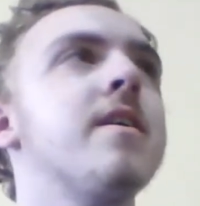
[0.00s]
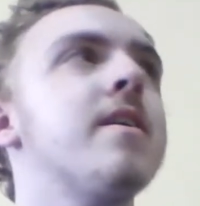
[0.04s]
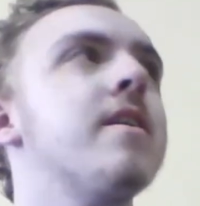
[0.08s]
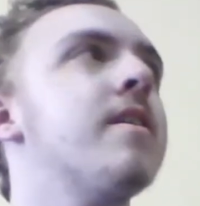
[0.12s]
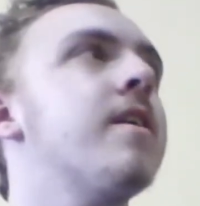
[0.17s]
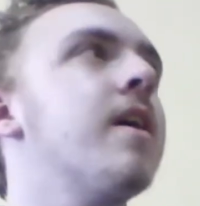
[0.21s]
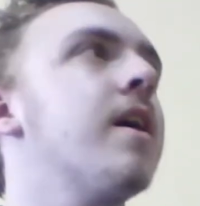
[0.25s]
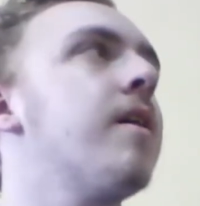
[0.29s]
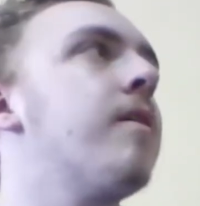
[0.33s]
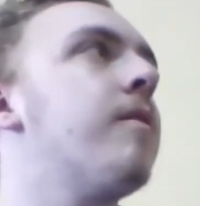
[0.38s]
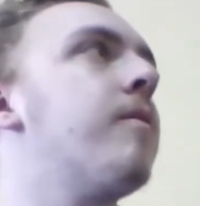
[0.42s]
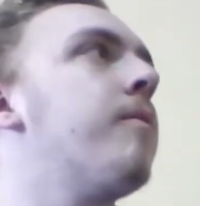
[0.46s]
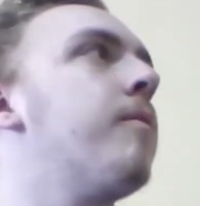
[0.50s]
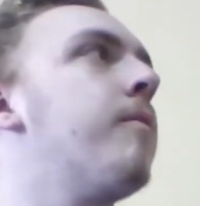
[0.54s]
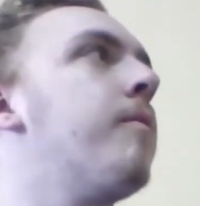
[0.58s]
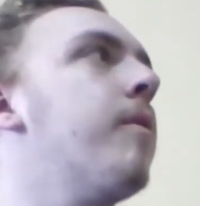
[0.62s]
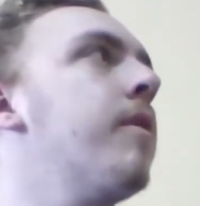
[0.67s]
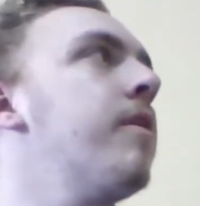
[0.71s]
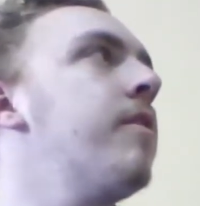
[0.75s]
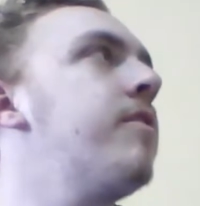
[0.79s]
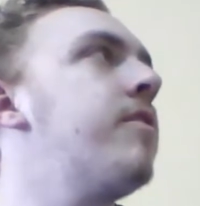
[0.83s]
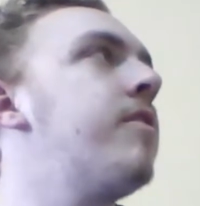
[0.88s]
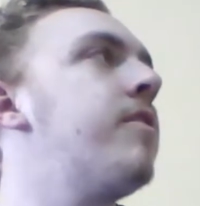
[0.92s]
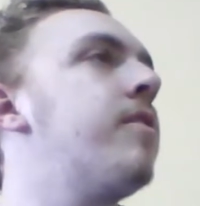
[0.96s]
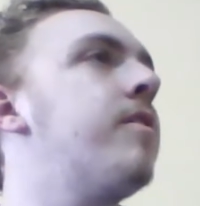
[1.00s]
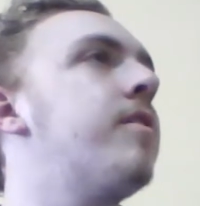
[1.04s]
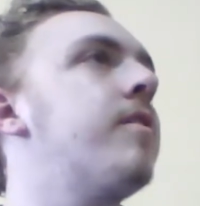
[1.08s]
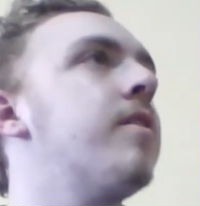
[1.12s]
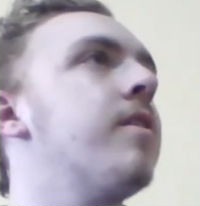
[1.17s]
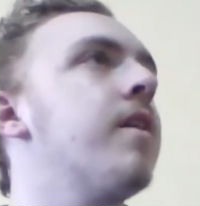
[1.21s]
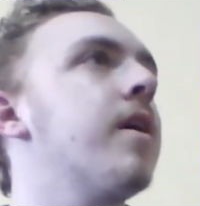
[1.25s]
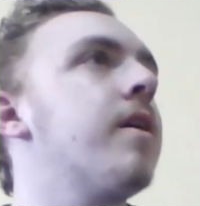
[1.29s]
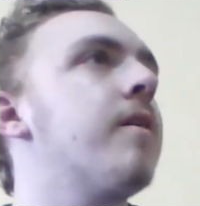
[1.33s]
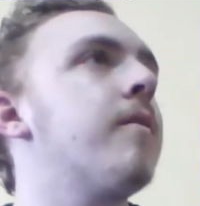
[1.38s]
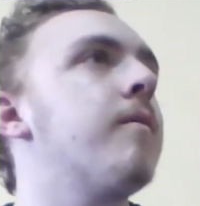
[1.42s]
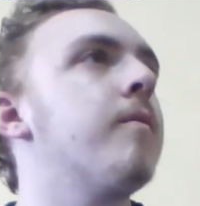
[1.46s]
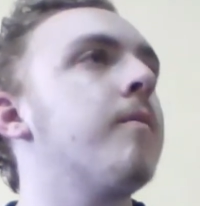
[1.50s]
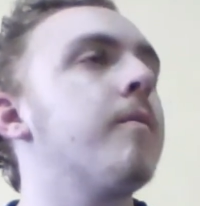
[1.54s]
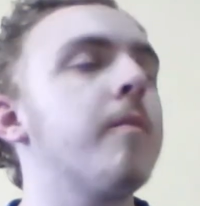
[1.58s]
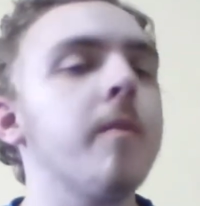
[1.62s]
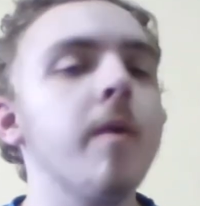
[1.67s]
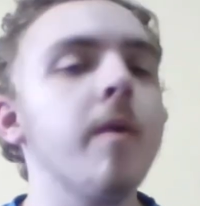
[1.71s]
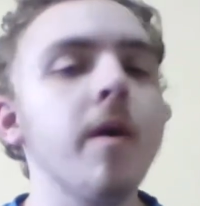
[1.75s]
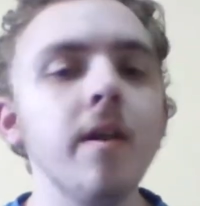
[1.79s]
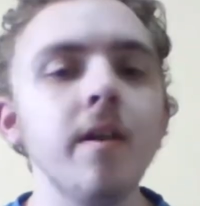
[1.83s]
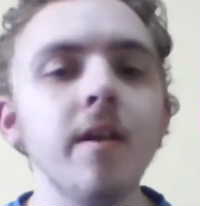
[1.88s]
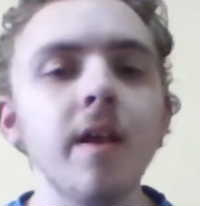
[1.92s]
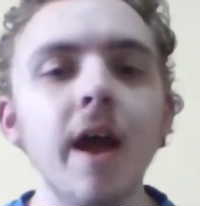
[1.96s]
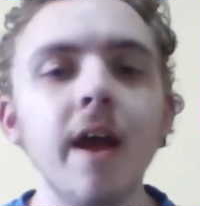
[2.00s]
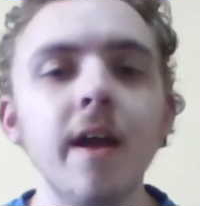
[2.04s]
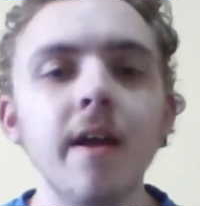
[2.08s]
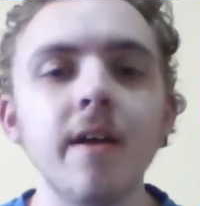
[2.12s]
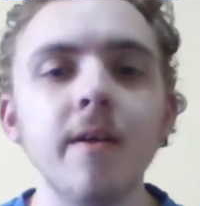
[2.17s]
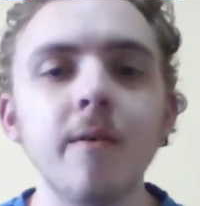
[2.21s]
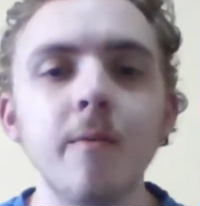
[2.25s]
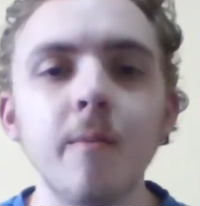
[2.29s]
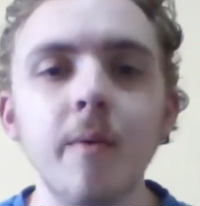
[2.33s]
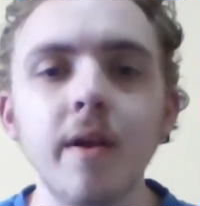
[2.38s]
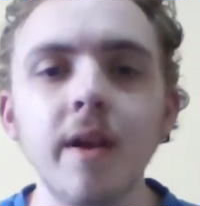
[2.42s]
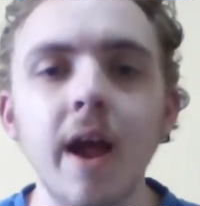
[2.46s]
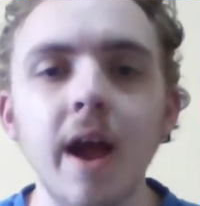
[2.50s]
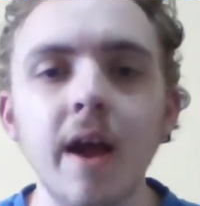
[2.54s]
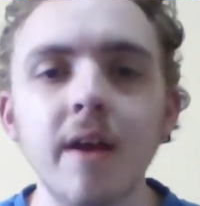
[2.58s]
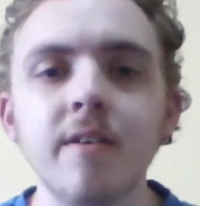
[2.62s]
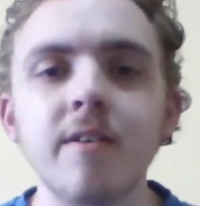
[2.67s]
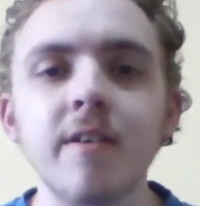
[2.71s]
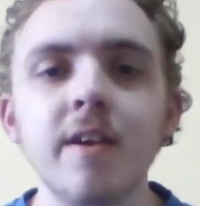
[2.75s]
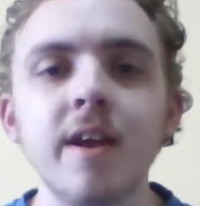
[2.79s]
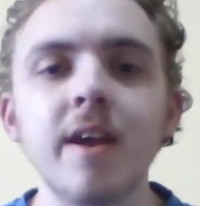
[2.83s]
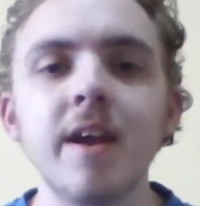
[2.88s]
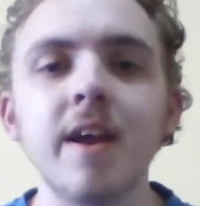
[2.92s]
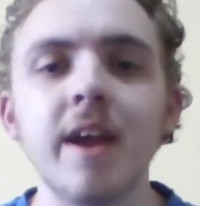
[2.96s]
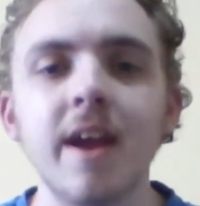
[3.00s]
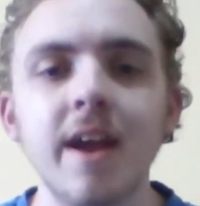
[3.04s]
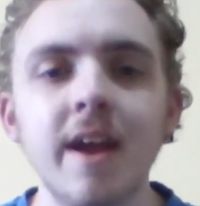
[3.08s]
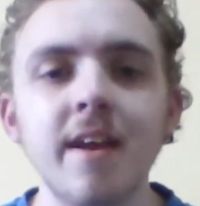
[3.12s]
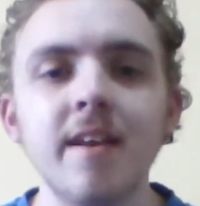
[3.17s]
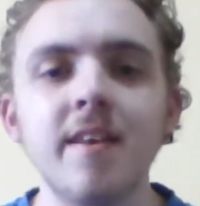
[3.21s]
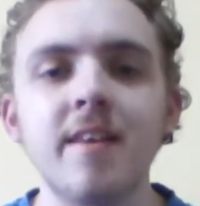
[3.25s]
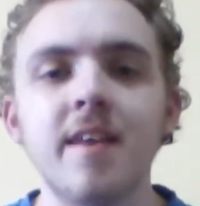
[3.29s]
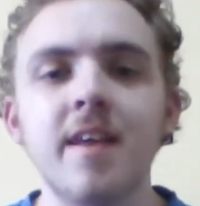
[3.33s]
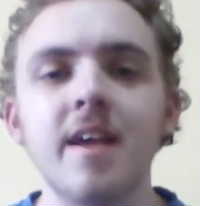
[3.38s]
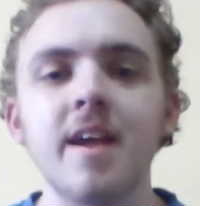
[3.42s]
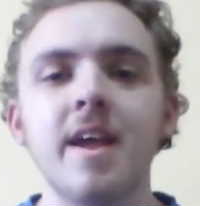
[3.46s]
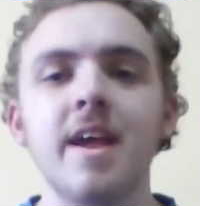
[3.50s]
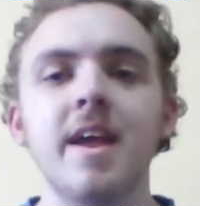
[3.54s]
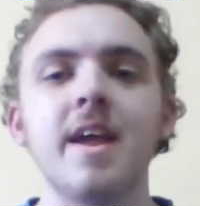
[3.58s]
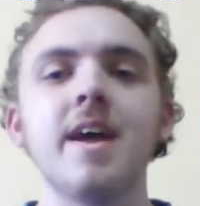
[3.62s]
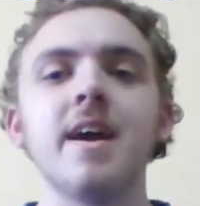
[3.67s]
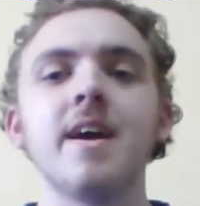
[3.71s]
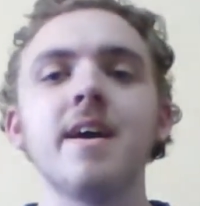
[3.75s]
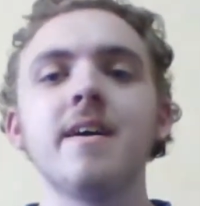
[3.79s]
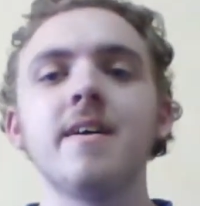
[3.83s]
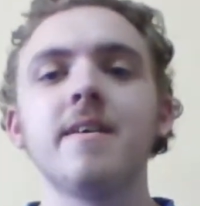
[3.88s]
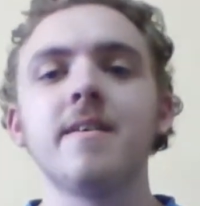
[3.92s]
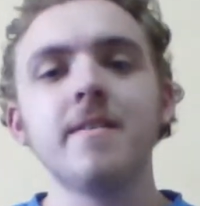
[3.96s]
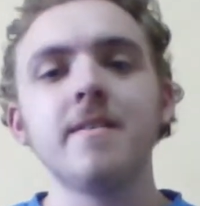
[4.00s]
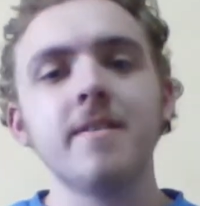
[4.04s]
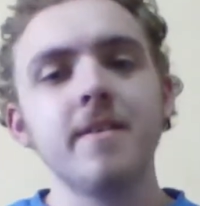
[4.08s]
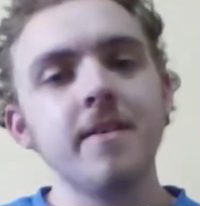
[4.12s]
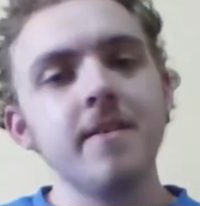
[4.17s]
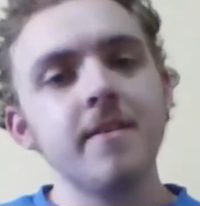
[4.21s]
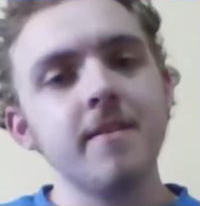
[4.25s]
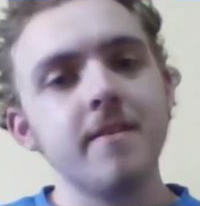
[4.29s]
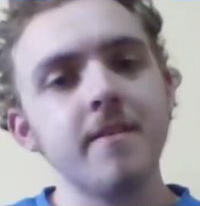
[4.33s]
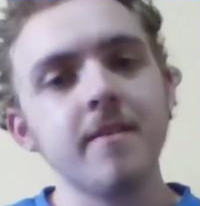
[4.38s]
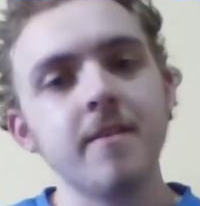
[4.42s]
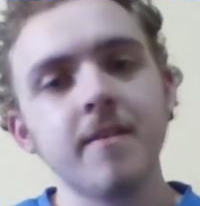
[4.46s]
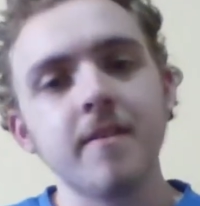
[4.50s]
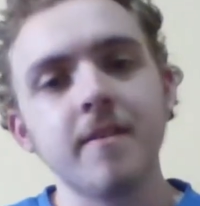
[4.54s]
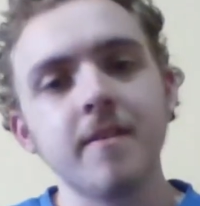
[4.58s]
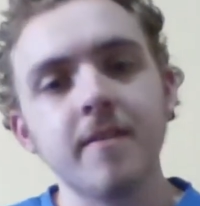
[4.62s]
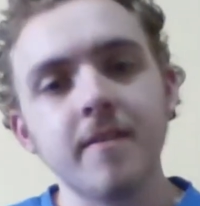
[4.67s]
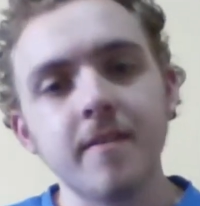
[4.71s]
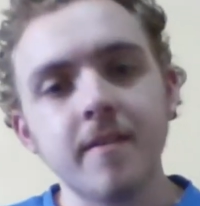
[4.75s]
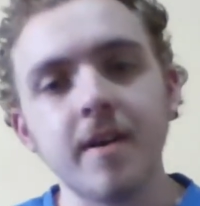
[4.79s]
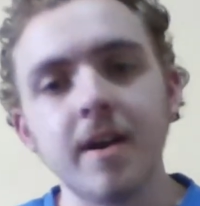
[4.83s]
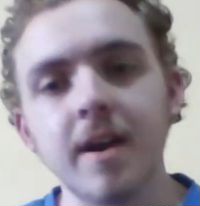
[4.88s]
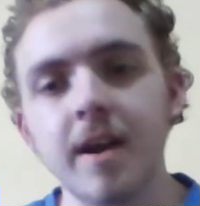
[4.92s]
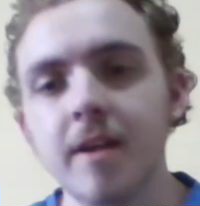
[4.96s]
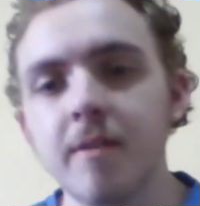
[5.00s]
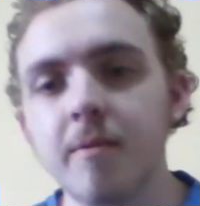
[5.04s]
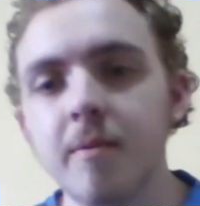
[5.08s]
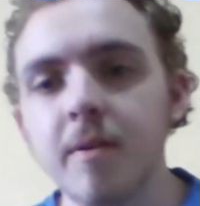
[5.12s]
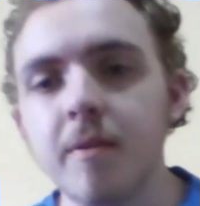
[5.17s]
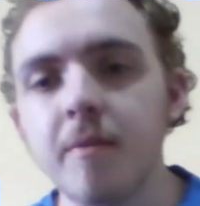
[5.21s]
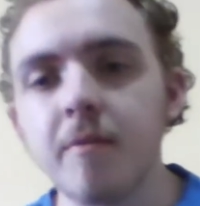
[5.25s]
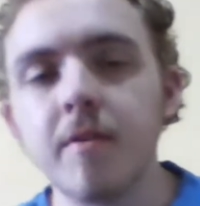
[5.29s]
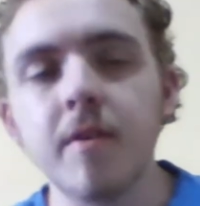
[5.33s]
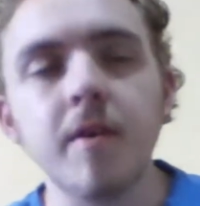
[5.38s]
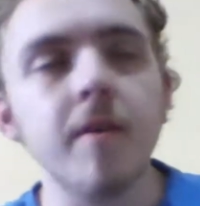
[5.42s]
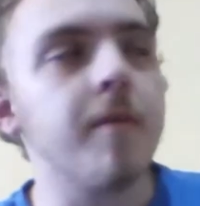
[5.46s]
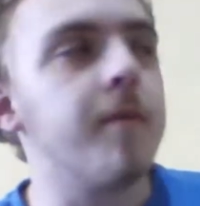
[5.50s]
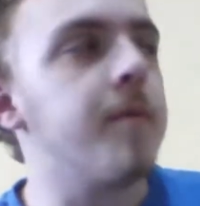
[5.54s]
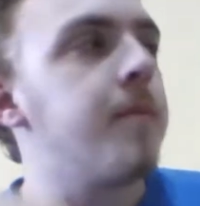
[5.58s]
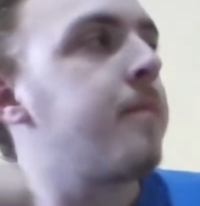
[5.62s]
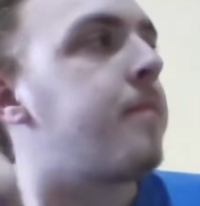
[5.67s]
Like, what, like, what, uh, what actually is he? I guess we'll never know.